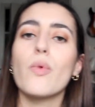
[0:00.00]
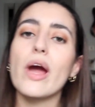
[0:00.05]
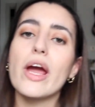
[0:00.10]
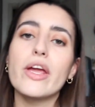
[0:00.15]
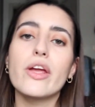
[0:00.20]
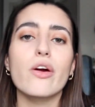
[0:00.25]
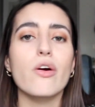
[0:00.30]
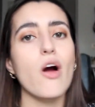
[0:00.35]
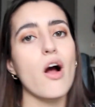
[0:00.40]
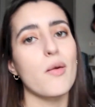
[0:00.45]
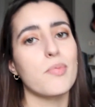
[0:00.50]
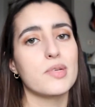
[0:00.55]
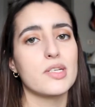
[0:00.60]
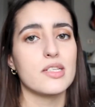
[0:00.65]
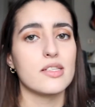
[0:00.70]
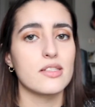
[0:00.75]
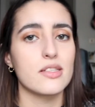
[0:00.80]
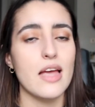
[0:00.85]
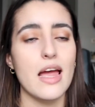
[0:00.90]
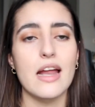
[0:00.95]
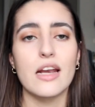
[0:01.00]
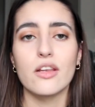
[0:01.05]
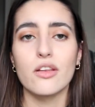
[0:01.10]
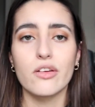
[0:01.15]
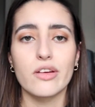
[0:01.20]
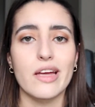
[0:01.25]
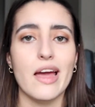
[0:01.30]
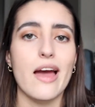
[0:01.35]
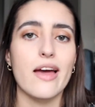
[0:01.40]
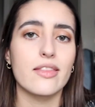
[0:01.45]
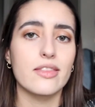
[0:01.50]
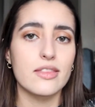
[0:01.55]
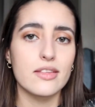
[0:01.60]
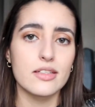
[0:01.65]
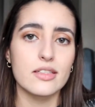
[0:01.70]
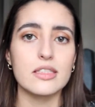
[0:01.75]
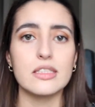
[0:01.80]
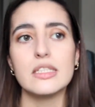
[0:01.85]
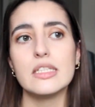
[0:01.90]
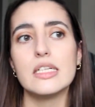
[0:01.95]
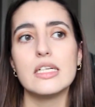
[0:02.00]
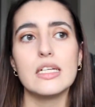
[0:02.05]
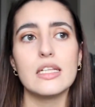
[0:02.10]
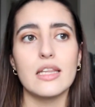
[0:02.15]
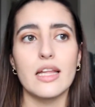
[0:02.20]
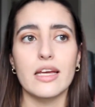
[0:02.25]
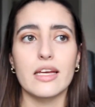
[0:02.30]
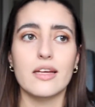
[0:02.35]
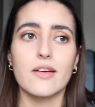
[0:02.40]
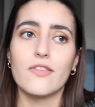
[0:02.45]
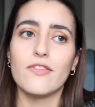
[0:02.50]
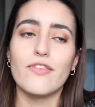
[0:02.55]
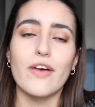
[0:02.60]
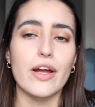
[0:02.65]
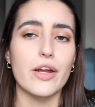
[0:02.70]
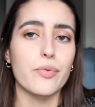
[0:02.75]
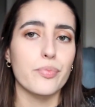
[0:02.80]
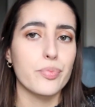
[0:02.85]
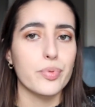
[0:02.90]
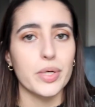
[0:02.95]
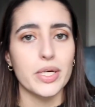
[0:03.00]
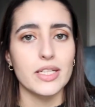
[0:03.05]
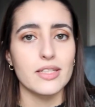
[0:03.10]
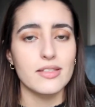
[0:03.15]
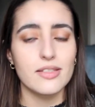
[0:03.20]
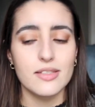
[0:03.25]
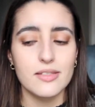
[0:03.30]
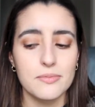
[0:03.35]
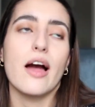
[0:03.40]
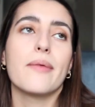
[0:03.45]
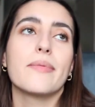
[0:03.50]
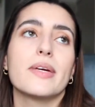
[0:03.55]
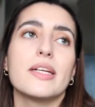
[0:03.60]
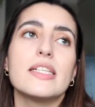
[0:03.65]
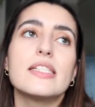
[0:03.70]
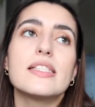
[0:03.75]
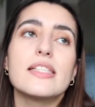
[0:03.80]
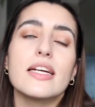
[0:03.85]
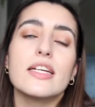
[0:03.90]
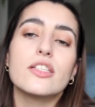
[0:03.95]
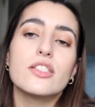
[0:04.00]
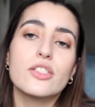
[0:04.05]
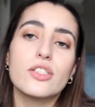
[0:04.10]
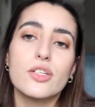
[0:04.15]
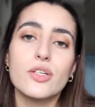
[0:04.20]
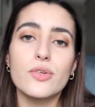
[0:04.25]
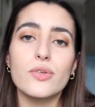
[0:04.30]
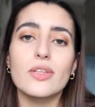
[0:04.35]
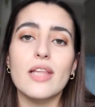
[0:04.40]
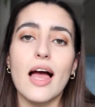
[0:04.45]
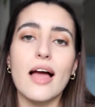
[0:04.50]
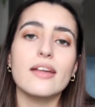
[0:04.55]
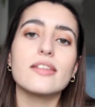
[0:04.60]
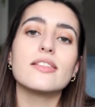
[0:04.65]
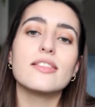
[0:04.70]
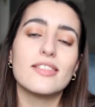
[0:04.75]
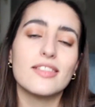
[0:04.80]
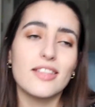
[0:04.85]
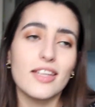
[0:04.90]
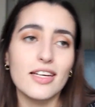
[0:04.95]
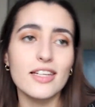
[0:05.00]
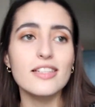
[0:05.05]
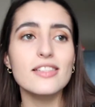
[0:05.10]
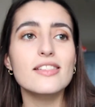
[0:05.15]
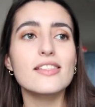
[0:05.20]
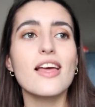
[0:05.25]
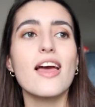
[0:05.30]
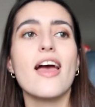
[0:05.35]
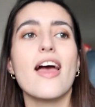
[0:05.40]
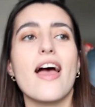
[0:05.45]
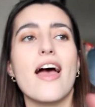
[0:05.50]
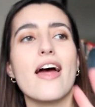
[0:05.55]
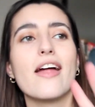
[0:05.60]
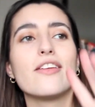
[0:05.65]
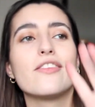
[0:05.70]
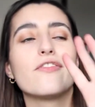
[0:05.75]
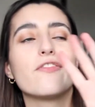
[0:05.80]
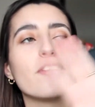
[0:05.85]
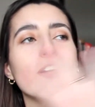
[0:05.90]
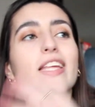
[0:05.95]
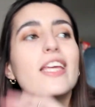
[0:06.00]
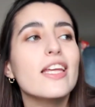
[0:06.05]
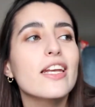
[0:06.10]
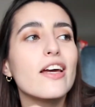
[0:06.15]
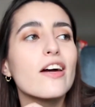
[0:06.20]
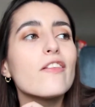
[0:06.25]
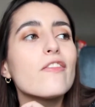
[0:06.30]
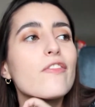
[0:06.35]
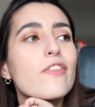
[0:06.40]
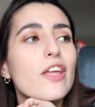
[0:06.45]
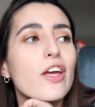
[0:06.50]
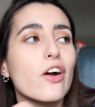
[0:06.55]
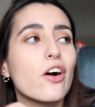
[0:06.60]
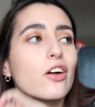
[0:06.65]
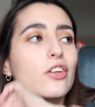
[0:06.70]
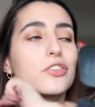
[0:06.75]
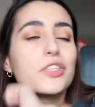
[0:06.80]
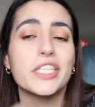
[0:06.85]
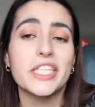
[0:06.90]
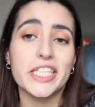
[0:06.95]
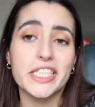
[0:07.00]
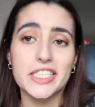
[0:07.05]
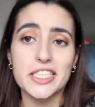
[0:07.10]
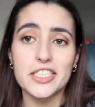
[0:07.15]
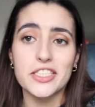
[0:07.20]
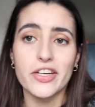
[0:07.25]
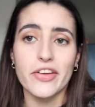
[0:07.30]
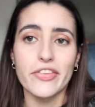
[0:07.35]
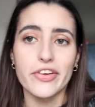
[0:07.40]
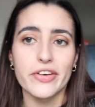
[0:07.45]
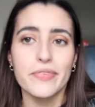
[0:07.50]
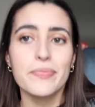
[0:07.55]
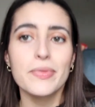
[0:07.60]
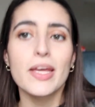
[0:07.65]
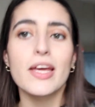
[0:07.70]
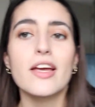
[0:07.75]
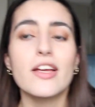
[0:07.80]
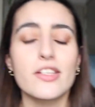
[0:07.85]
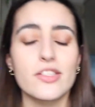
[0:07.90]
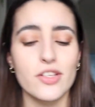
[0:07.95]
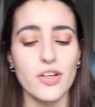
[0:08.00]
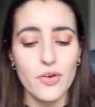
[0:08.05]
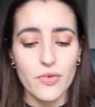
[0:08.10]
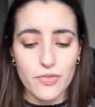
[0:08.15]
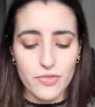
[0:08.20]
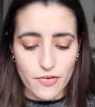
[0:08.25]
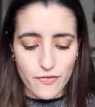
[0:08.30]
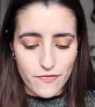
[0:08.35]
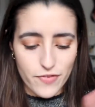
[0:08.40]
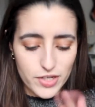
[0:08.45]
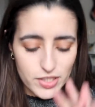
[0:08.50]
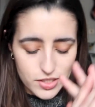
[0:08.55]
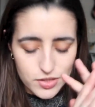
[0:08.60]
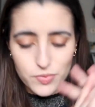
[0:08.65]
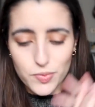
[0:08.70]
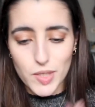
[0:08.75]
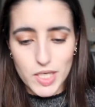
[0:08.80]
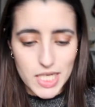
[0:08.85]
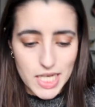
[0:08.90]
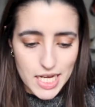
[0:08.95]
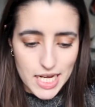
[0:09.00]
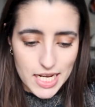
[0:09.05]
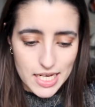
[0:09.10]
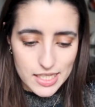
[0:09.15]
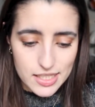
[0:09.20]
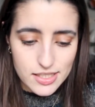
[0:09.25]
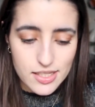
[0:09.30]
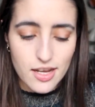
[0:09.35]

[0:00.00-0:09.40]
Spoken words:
weigh your options and look at the like fine prints. I'm gonna say two last things, and funny enough, they contradict each other. So the first one is,